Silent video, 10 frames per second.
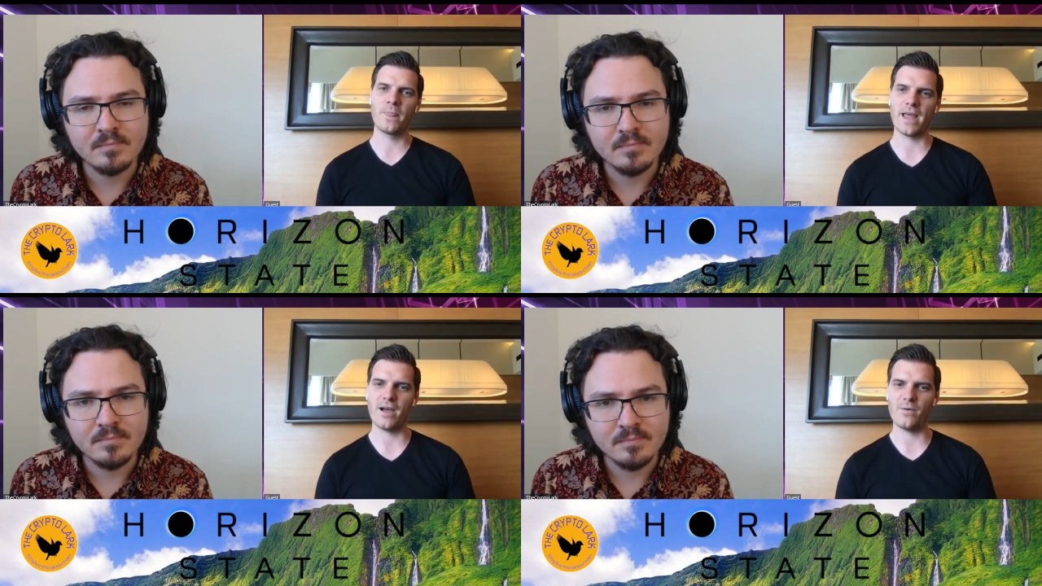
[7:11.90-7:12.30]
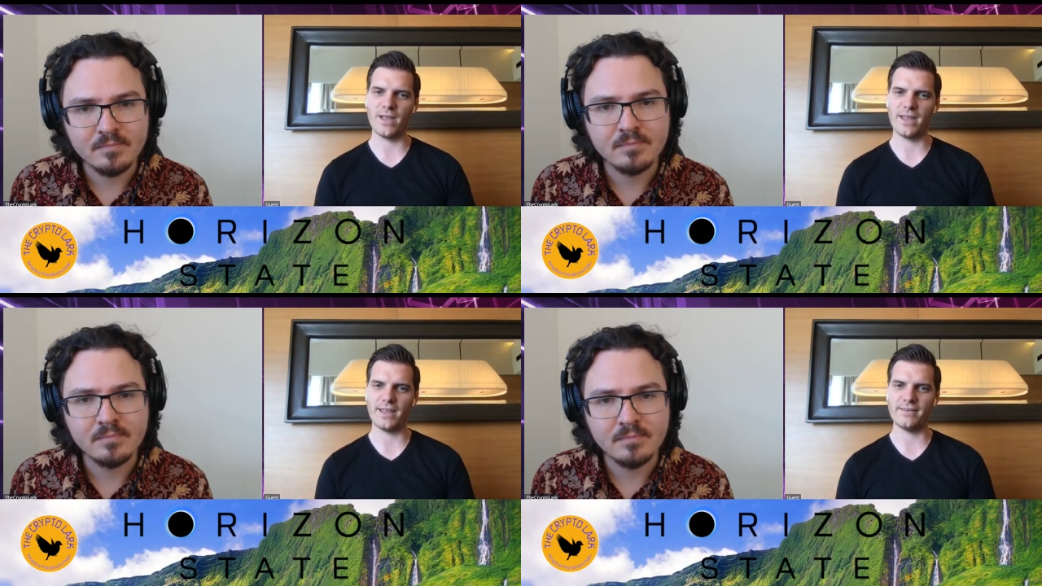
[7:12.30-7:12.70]
Speaker 1: uh,
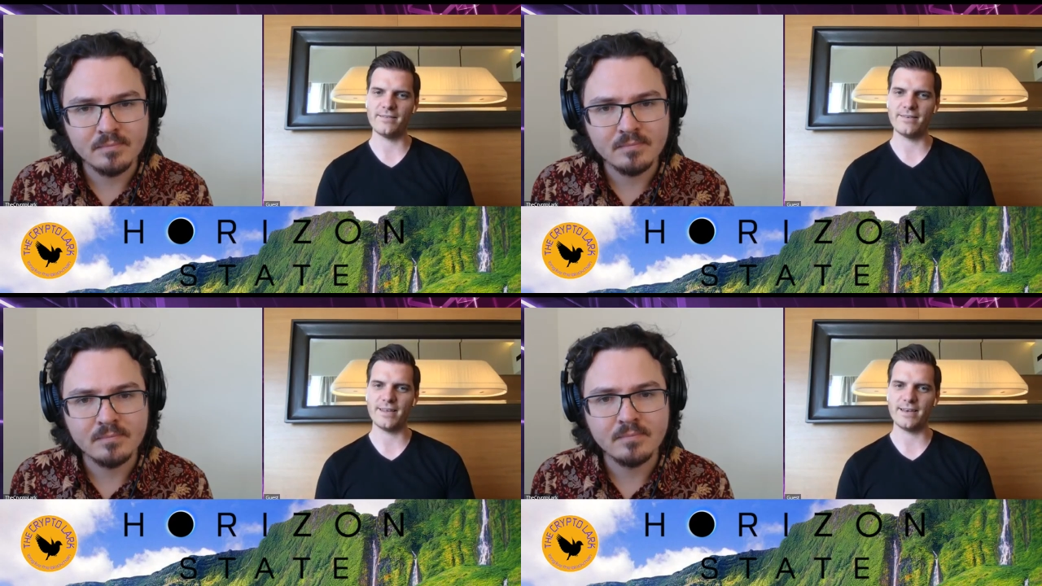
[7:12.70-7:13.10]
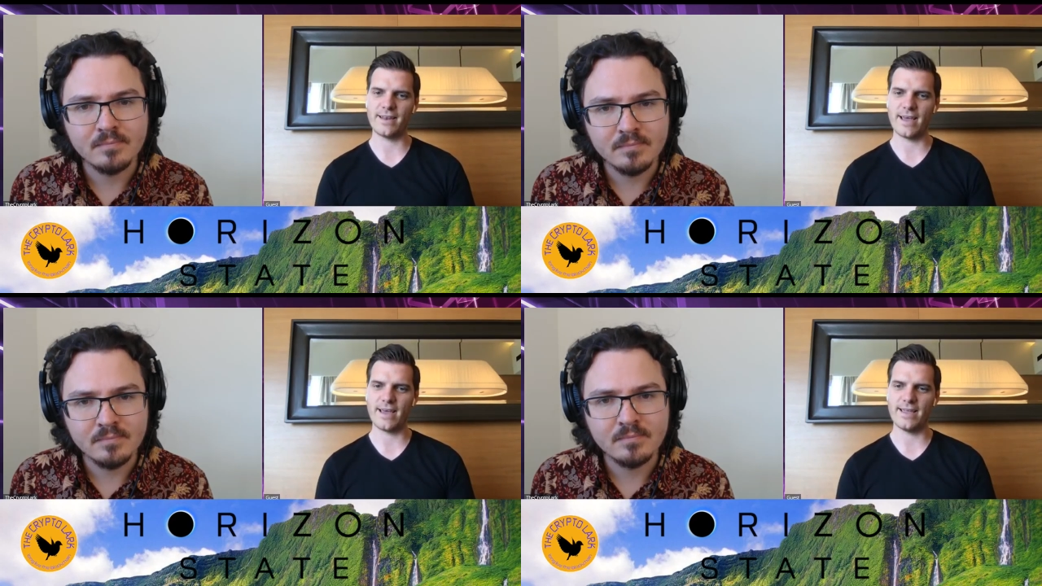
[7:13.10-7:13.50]
in in
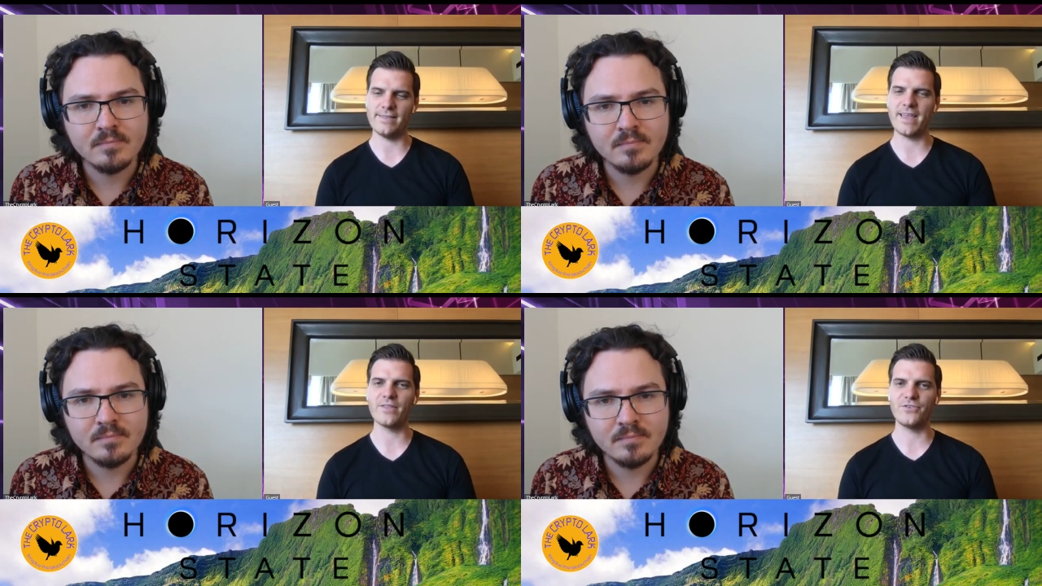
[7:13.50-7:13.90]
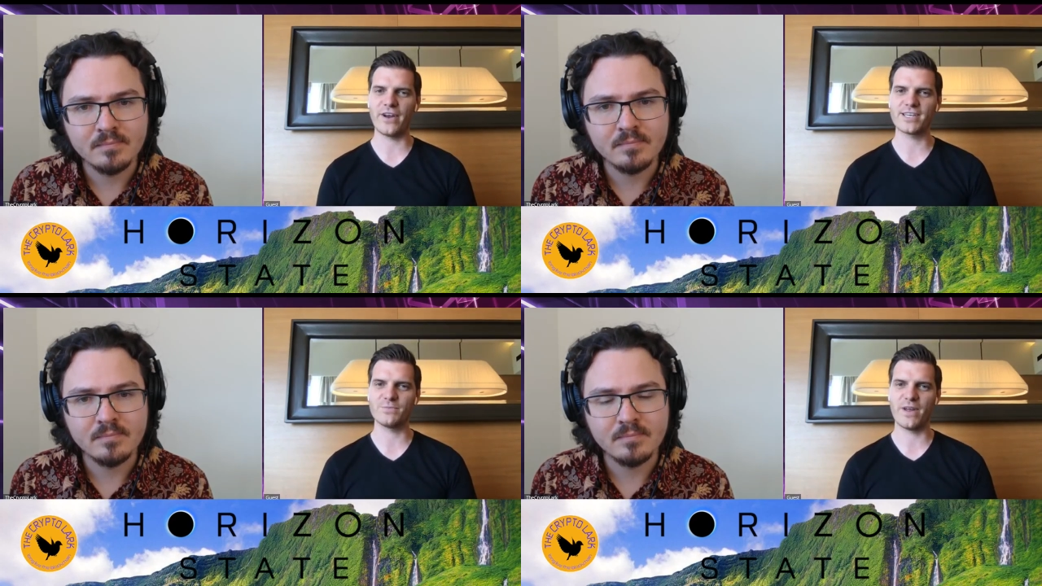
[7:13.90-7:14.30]
uh, in the other
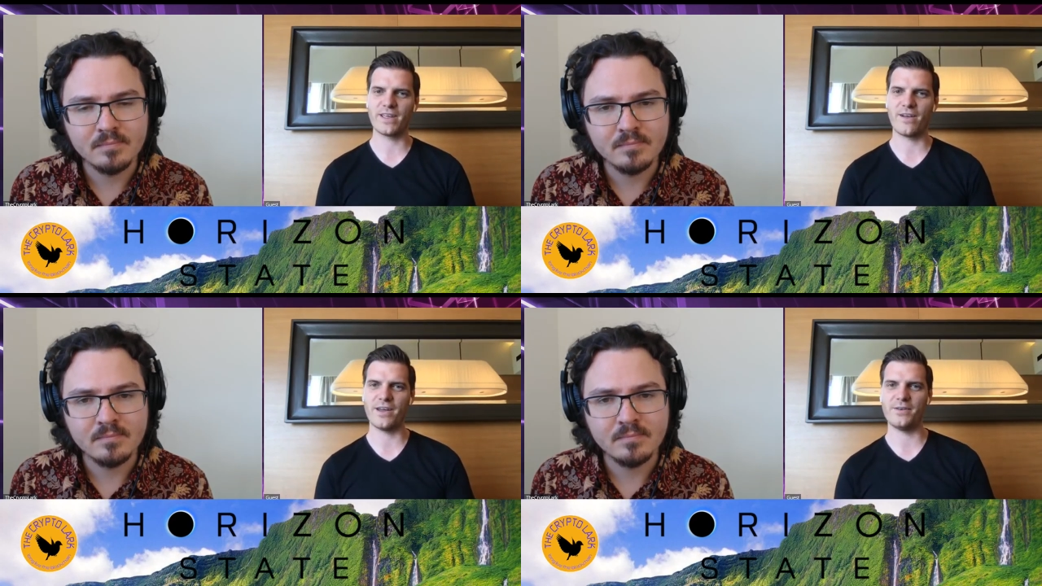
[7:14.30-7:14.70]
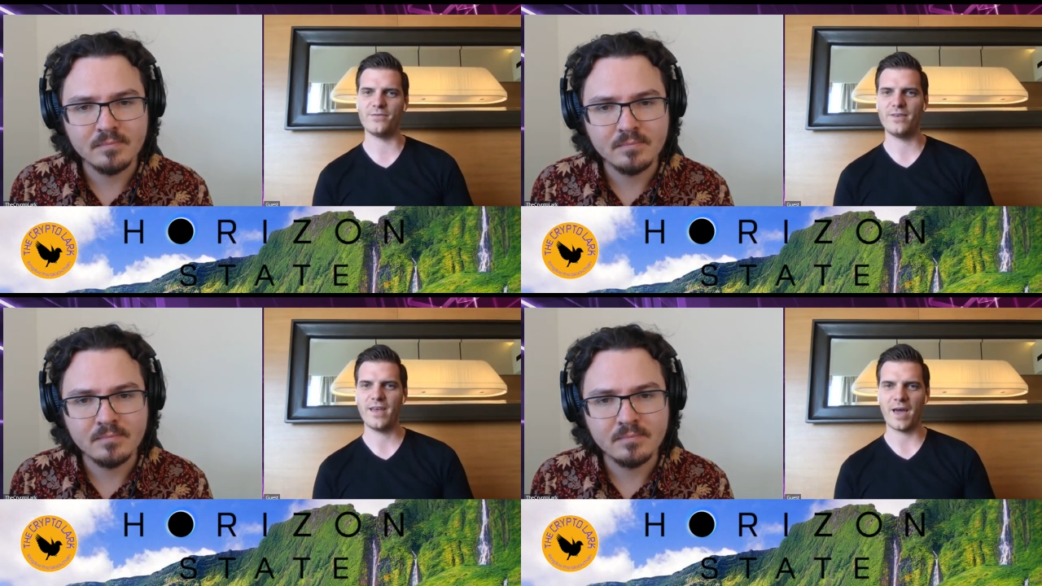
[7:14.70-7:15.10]
direction, we're kind of
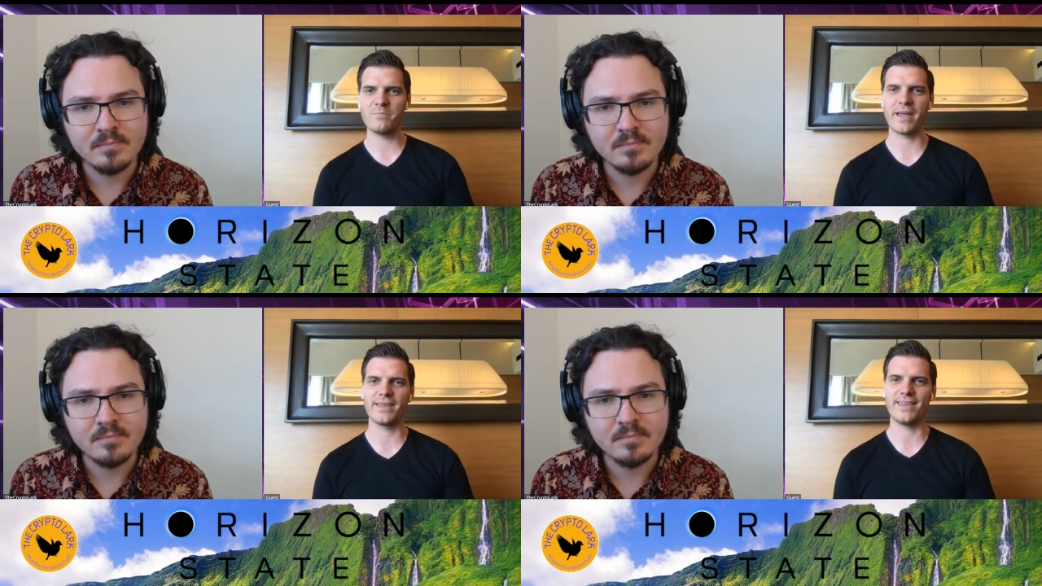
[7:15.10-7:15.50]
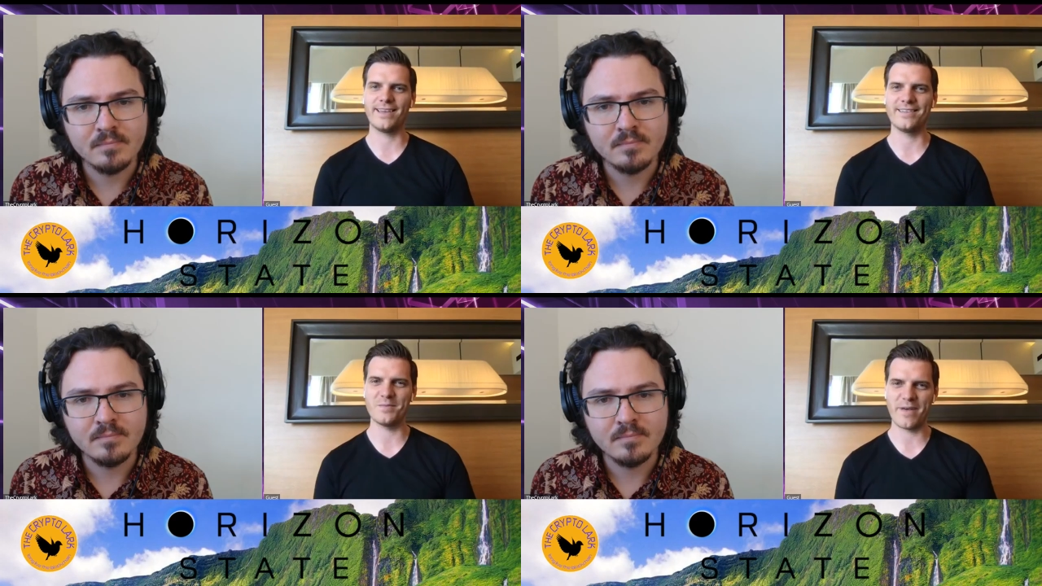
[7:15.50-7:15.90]

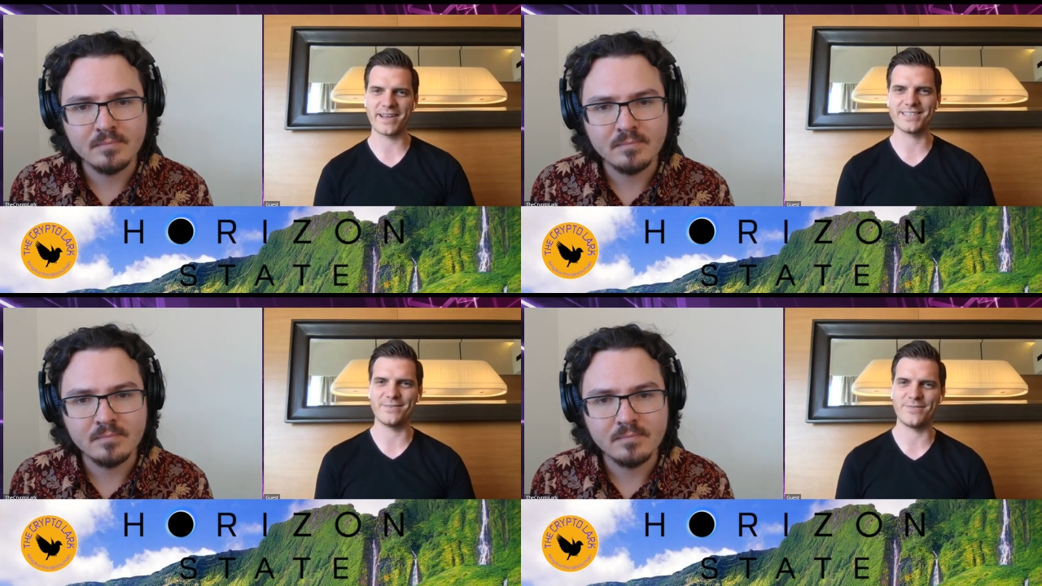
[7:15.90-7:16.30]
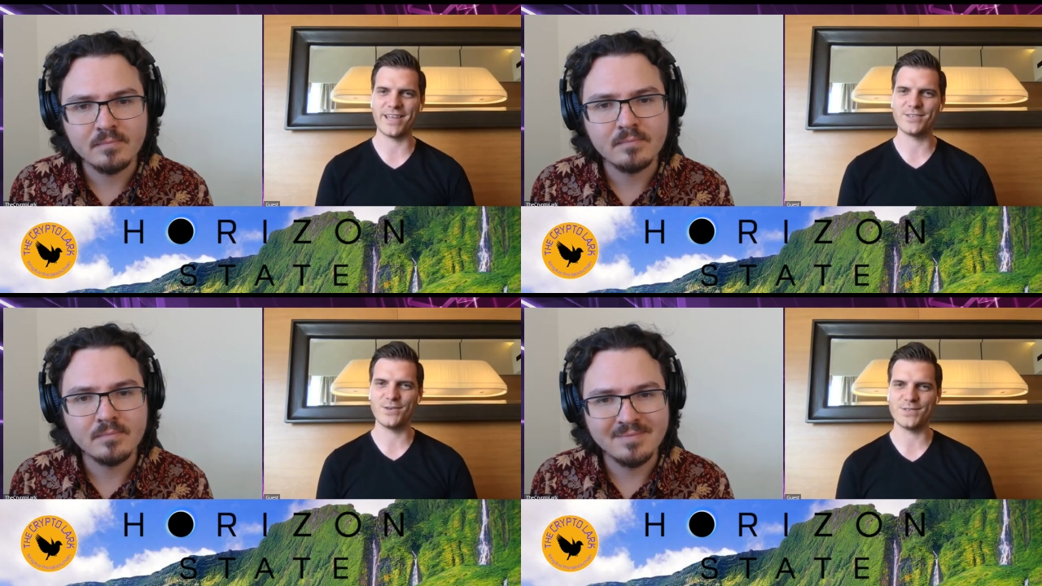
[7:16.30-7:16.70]
unbanking the banks if they
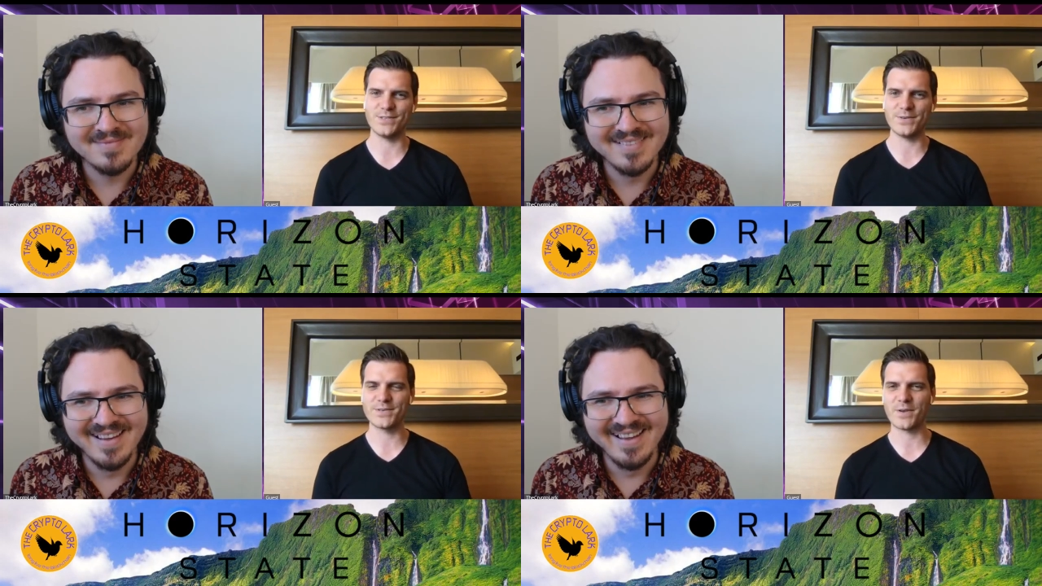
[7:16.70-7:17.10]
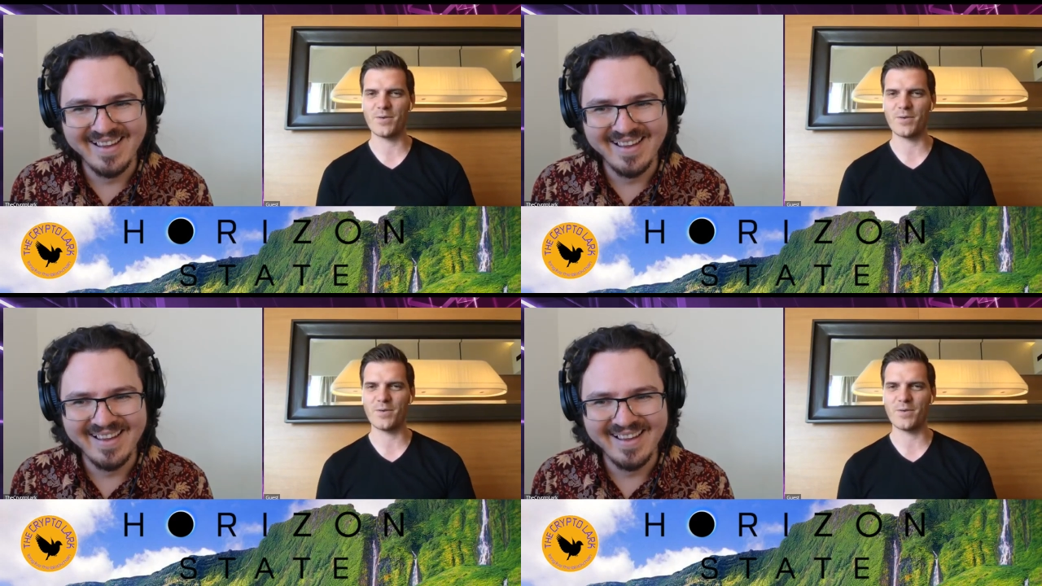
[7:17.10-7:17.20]
choose to do so,